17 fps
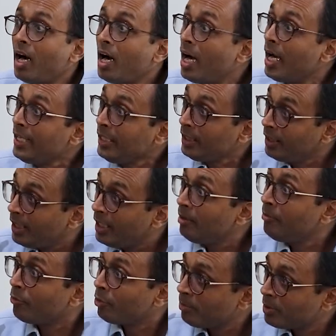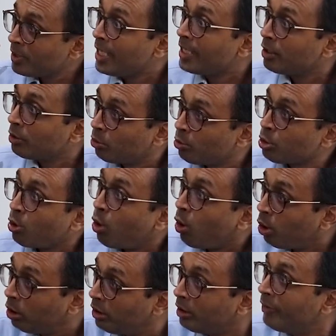I came from Santa Cruz
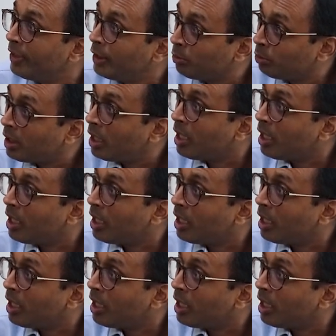all the way to